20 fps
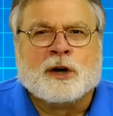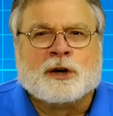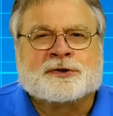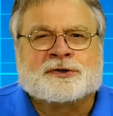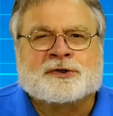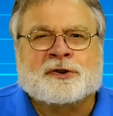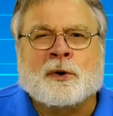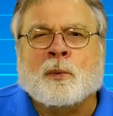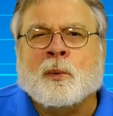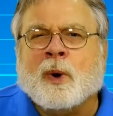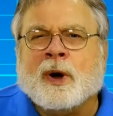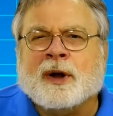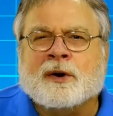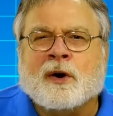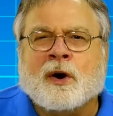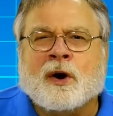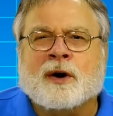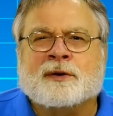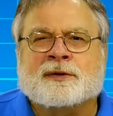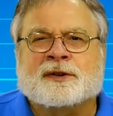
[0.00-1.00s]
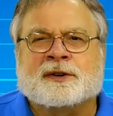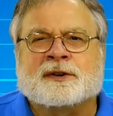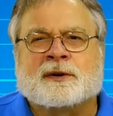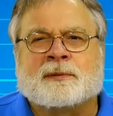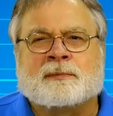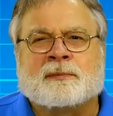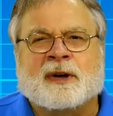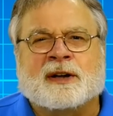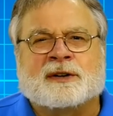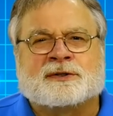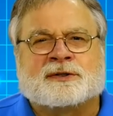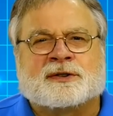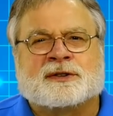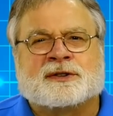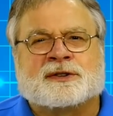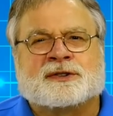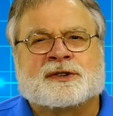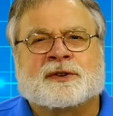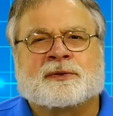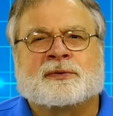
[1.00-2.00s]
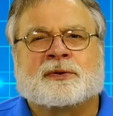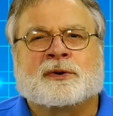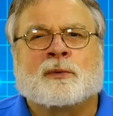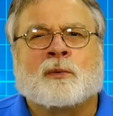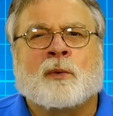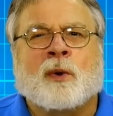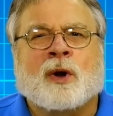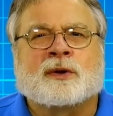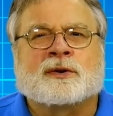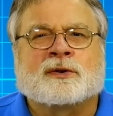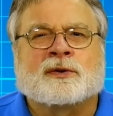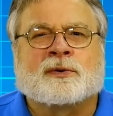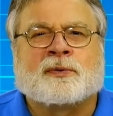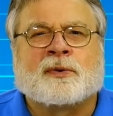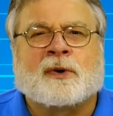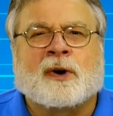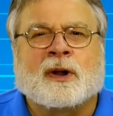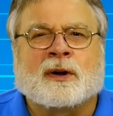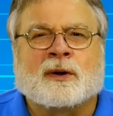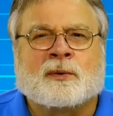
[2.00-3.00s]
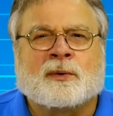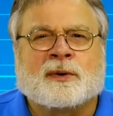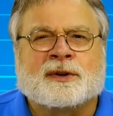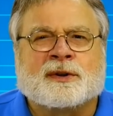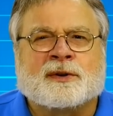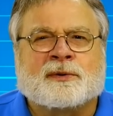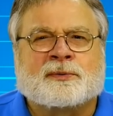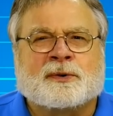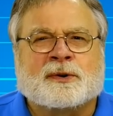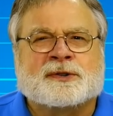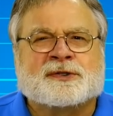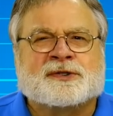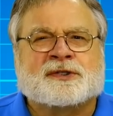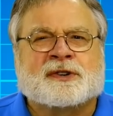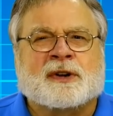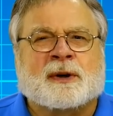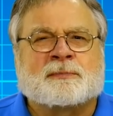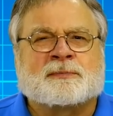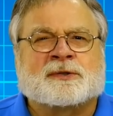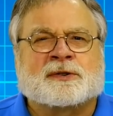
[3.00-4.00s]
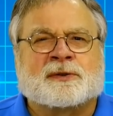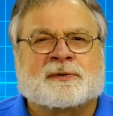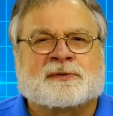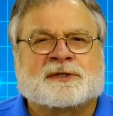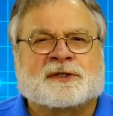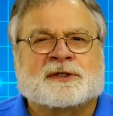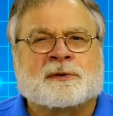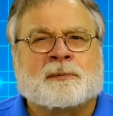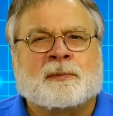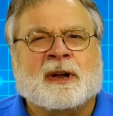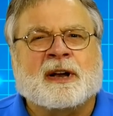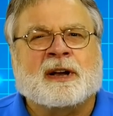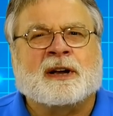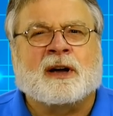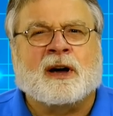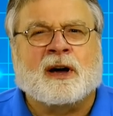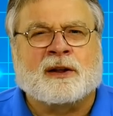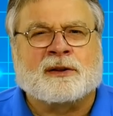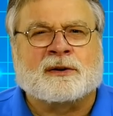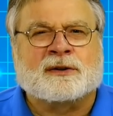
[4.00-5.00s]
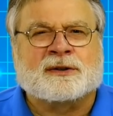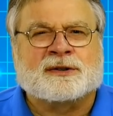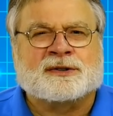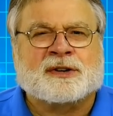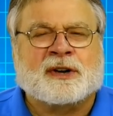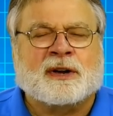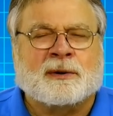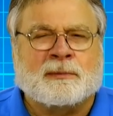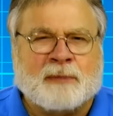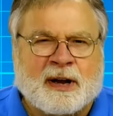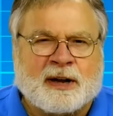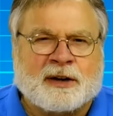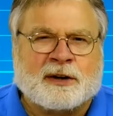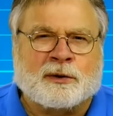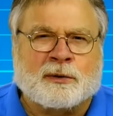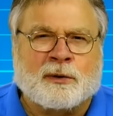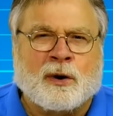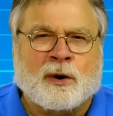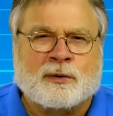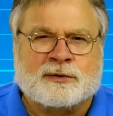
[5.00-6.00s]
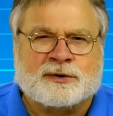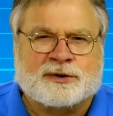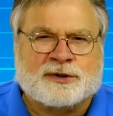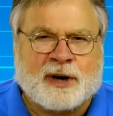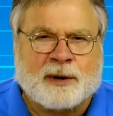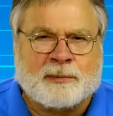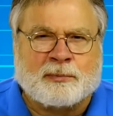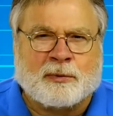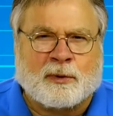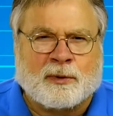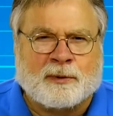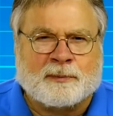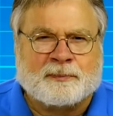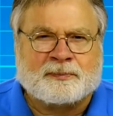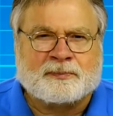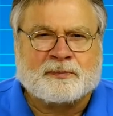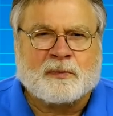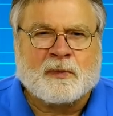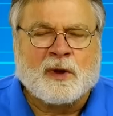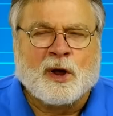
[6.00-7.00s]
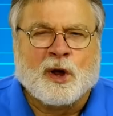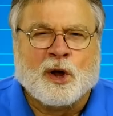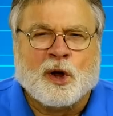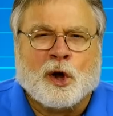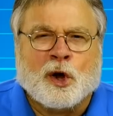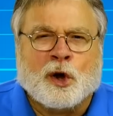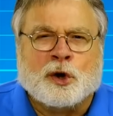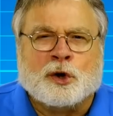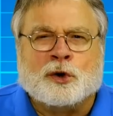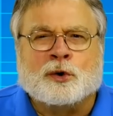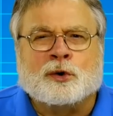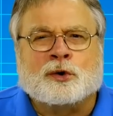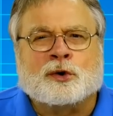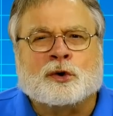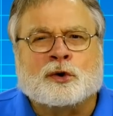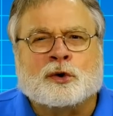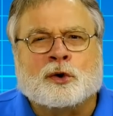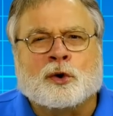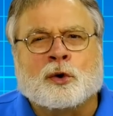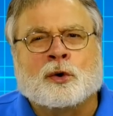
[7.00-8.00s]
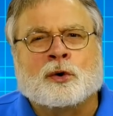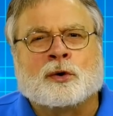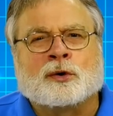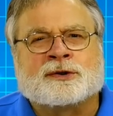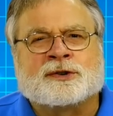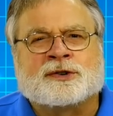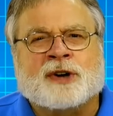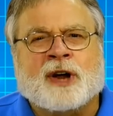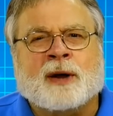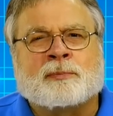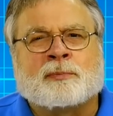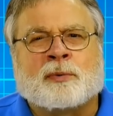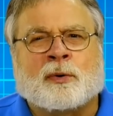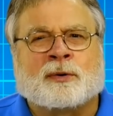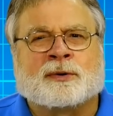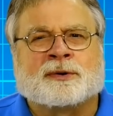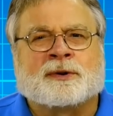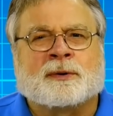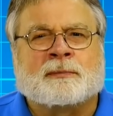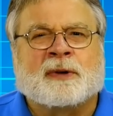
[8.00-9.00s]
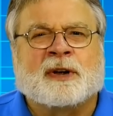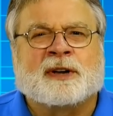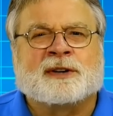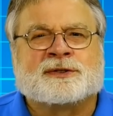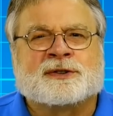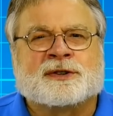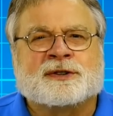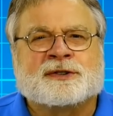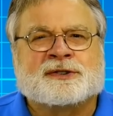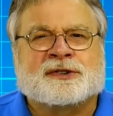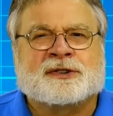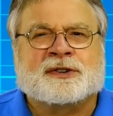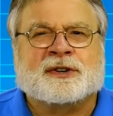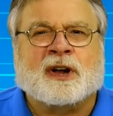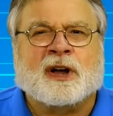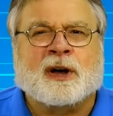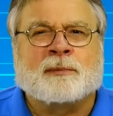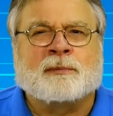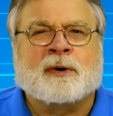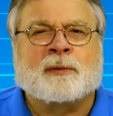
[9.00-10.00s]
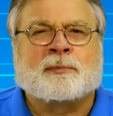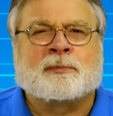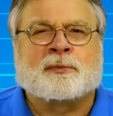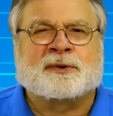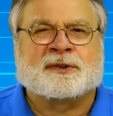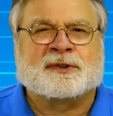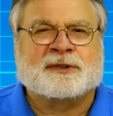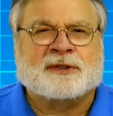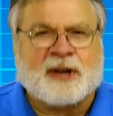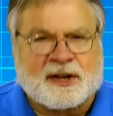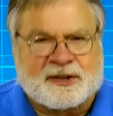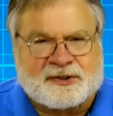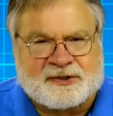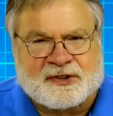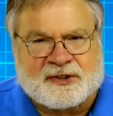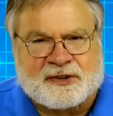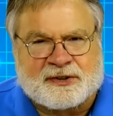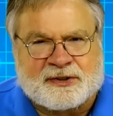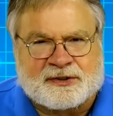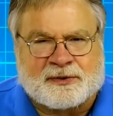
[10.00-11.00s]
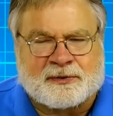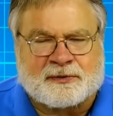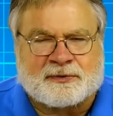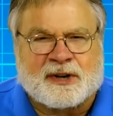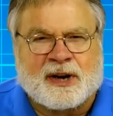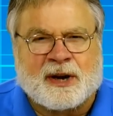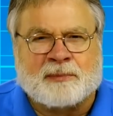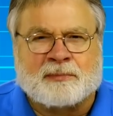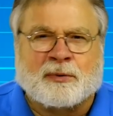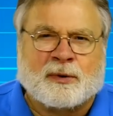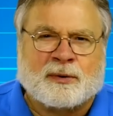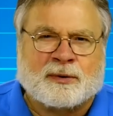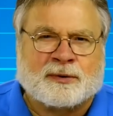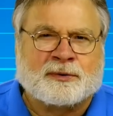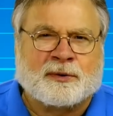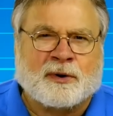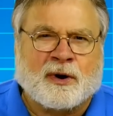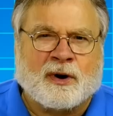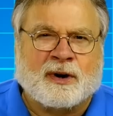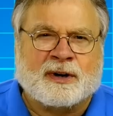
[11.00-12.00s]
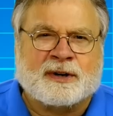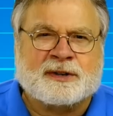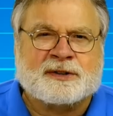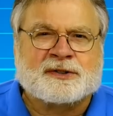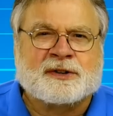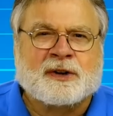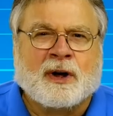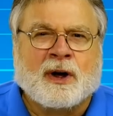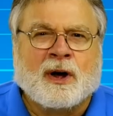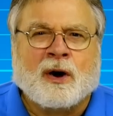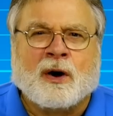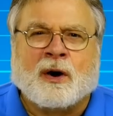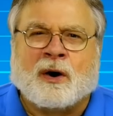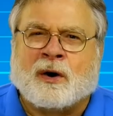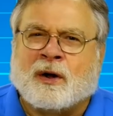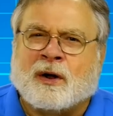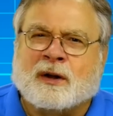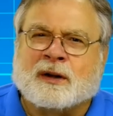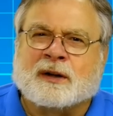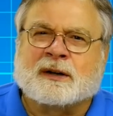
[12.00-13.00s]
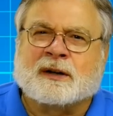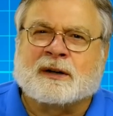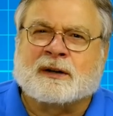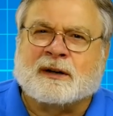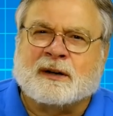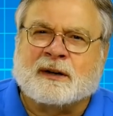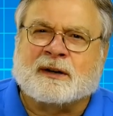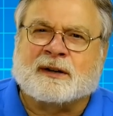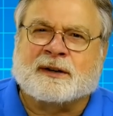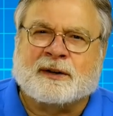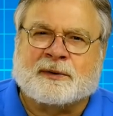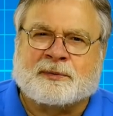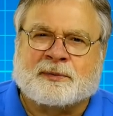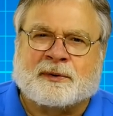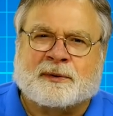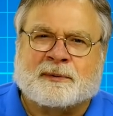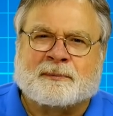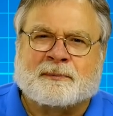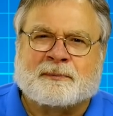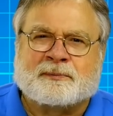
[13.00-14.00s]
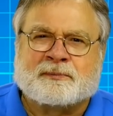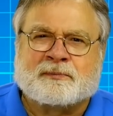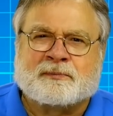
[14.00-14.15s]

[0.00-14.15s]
So what are the dimensions if you want to follow in the footsteps of so many others and make your own J-pole? You can Google J-pole dimensions and come up with dozens of J-pole drawings, all a little different.